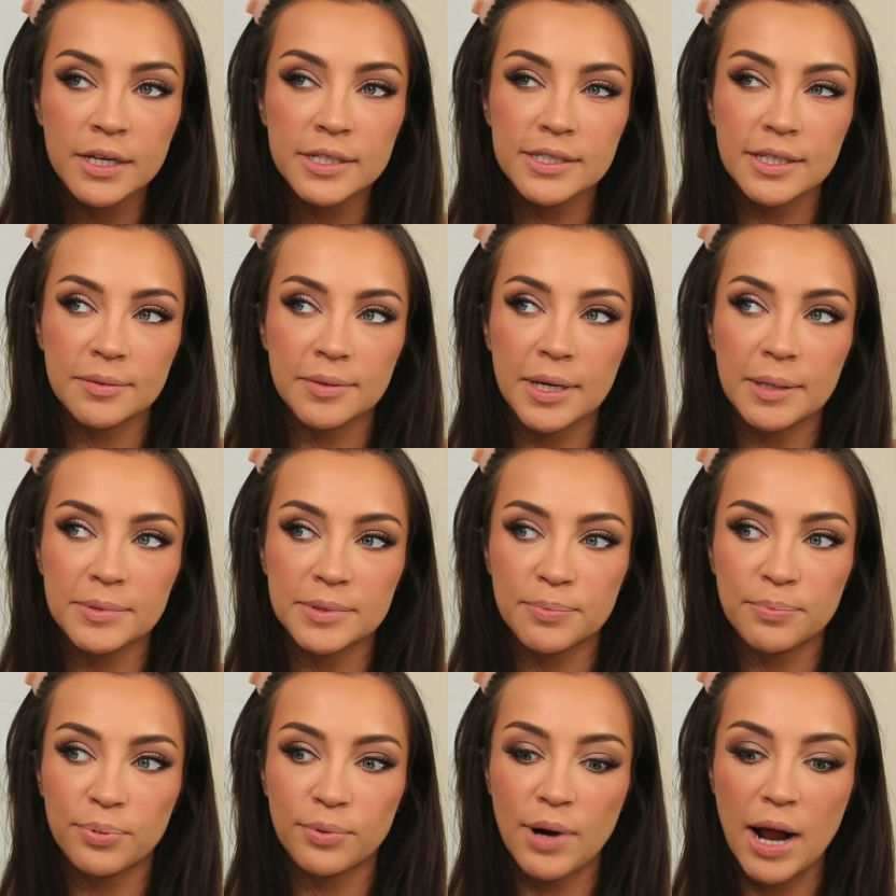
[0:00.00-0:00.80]
Sometimes
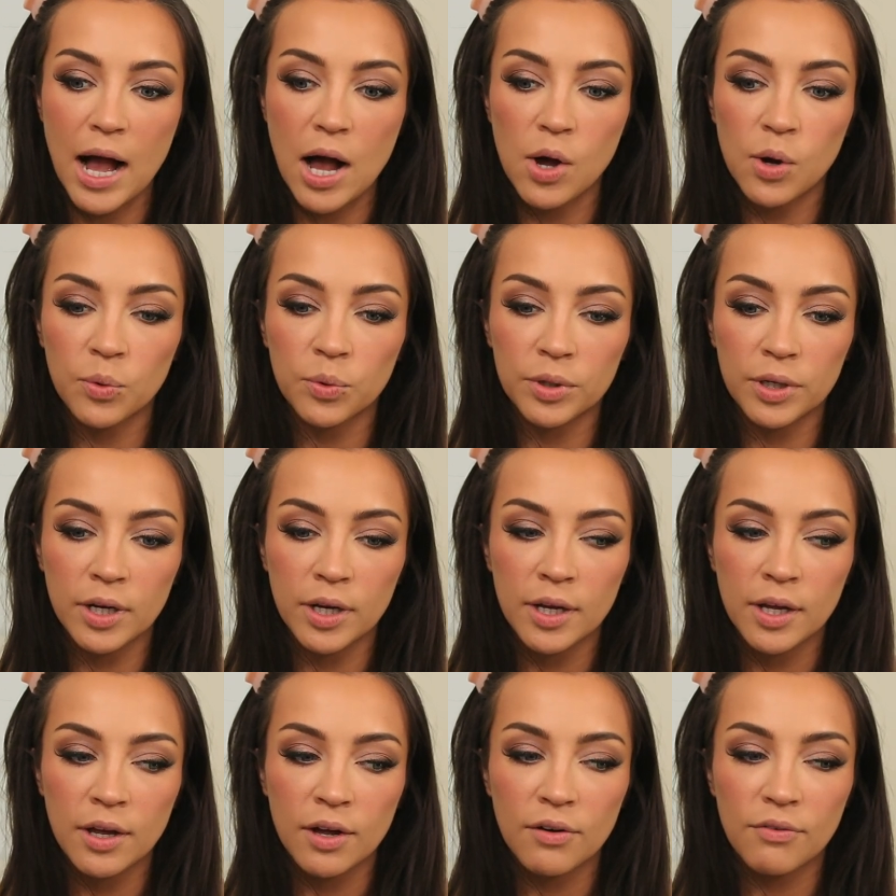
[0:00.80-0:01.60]

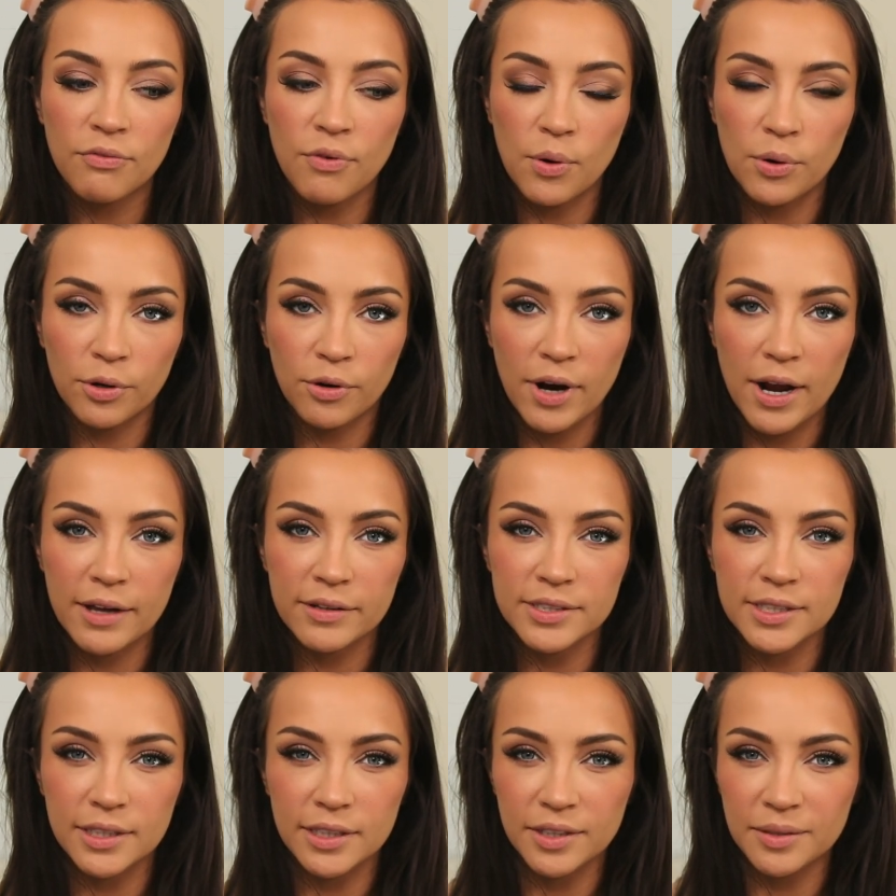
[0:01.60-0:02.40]
brown
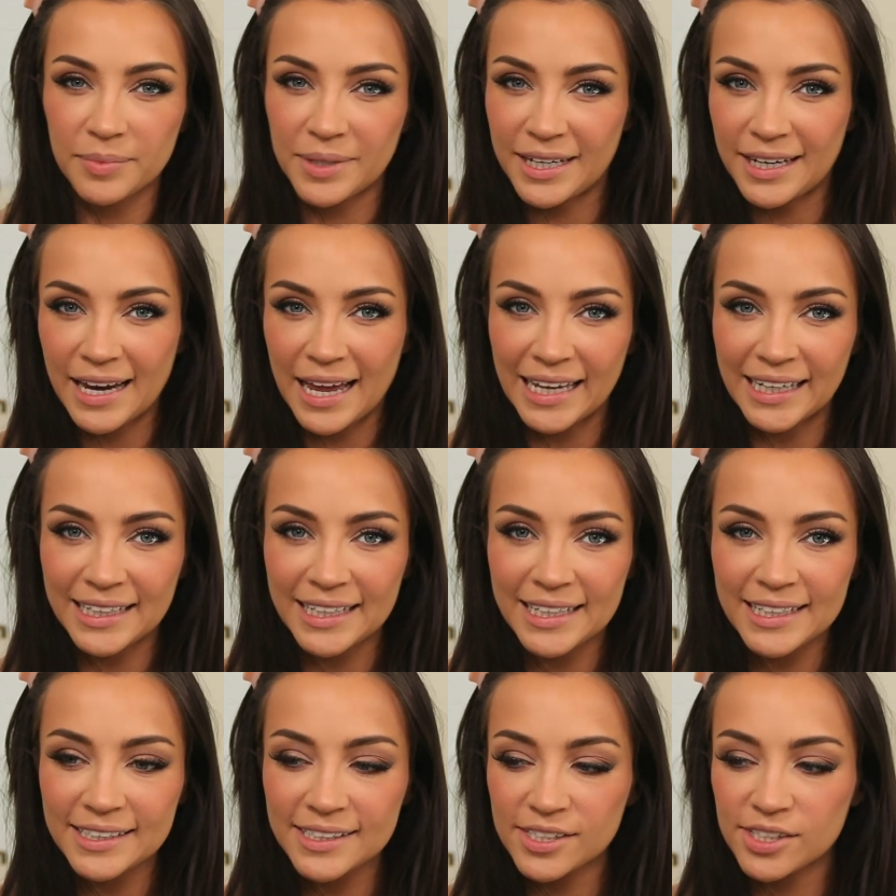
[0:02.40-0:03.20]
photographs a little bit
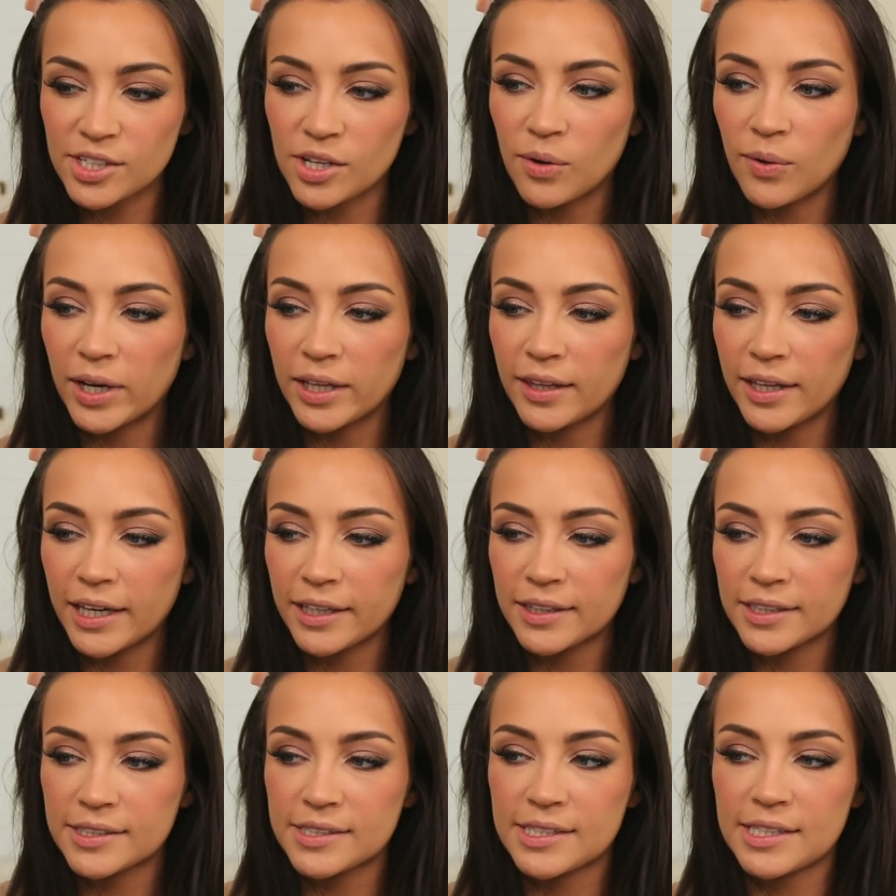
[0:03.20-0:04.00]
90s, so I
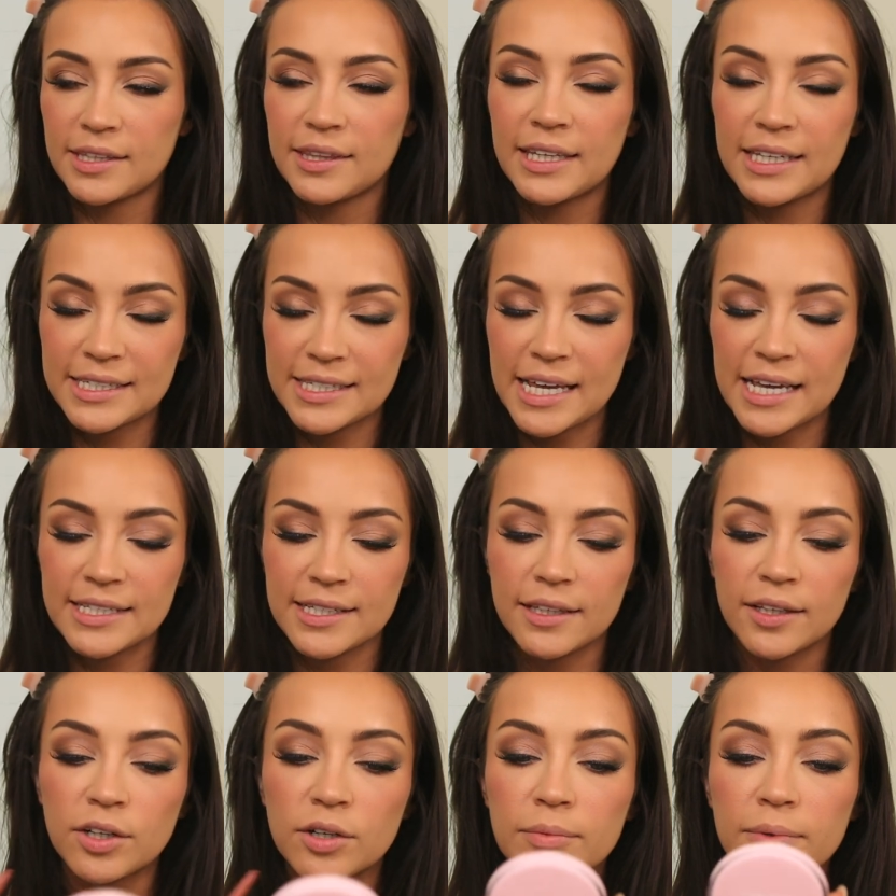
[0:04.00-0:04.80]
like that this. this has
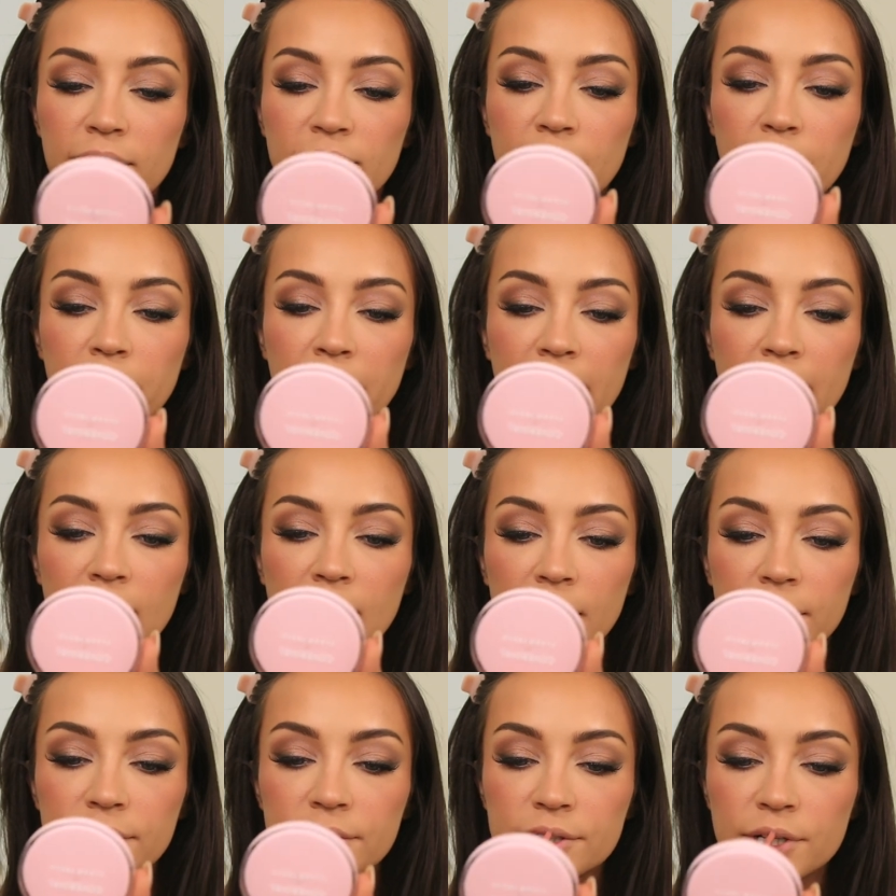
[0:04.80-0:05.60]
a little bit of a pink
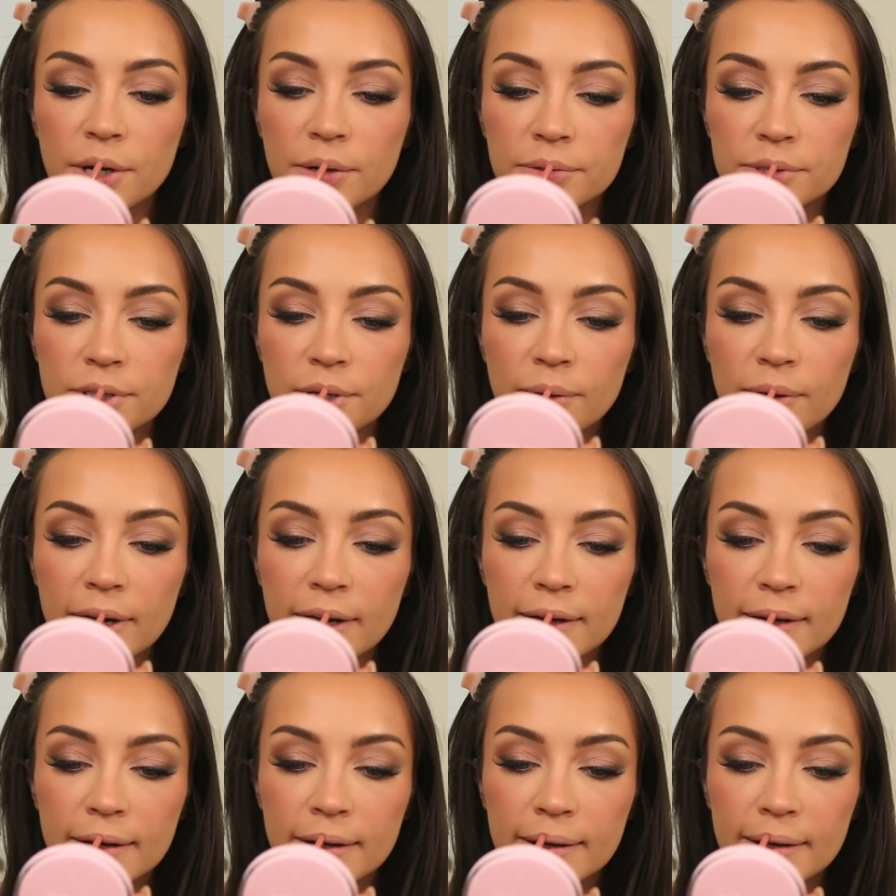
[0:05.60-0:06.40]
undertone to it.